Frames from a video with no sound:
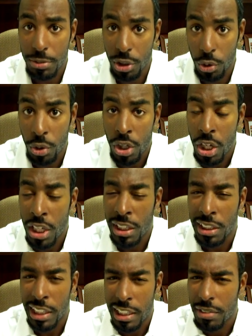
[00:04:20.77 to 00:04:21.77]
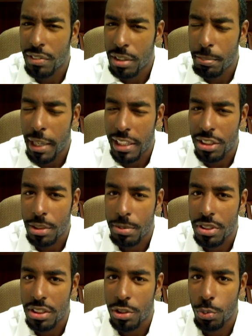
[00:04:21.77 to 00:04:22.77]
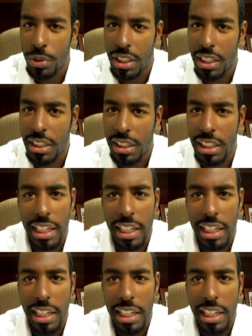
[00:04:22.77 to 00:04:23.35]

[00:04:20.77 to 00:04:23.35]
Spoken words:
So a lot of good matchups this weekend,